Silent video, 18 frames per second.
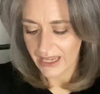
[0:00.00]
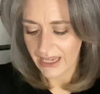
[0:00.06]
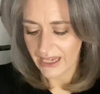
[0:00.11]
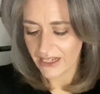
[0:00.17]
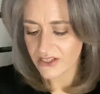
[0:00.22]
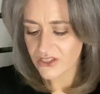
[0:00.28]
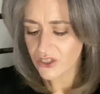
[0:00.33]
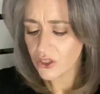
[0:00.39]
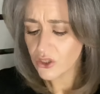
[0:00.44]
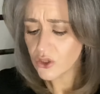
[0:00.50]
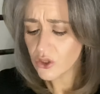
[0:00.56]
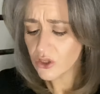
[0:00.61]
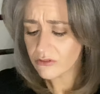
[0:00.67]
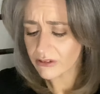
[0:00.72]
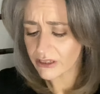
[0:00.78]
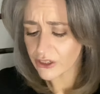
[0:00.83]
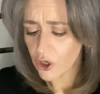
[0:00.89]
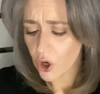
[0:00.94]
Its
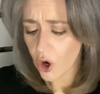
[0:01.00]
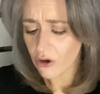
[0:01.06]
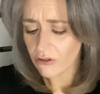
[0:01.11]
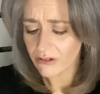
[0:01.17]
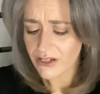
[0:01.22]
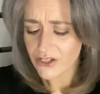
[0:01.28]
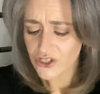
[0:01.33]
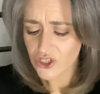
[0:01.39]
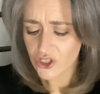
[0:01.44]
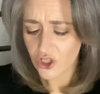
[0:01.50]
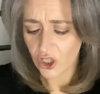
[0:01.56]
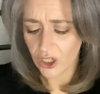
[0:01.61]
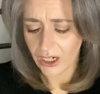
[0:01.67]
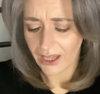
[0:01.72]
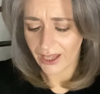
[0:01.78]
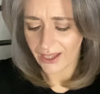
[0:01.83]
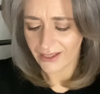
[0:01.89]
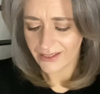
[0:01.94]
alluring orange
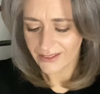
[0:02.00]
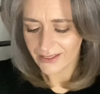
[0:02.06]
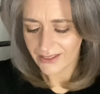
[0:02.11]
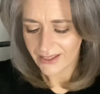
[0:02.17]
colour